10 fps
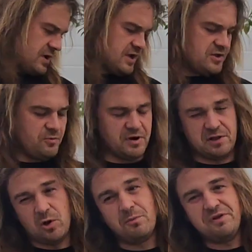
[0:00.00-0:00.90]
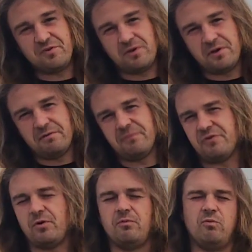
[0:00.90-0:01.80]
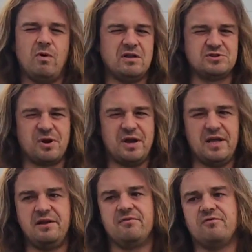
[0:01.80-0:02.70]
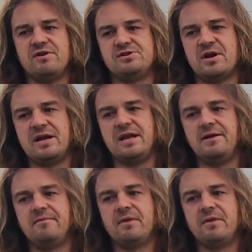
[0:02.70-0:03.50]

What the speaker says: you want a loamy soil, so well draining, free draining,